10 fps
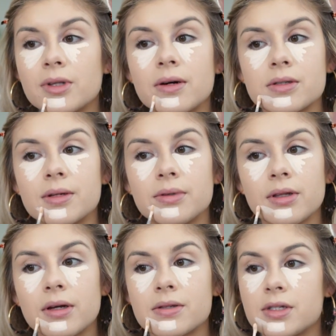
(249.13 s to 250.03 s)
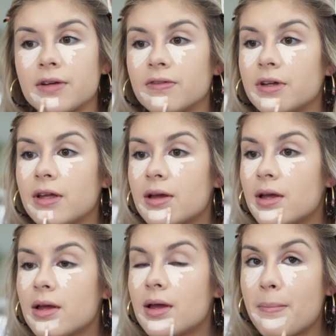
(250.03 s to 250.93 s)
But that was something that was
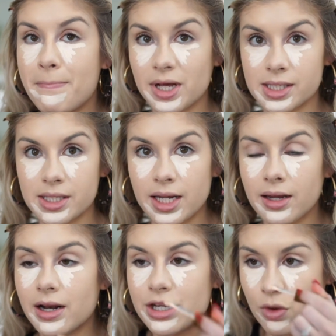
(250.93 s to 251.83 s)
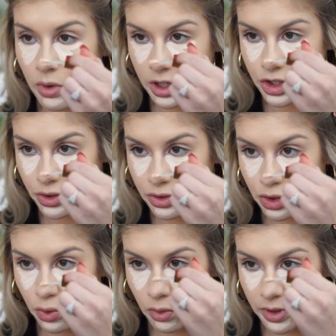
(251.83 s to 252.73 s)
definitely missing and I didn't want to do the
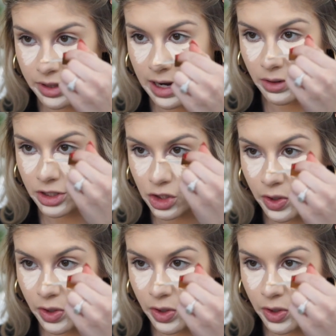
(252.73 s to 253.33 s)
tour without it.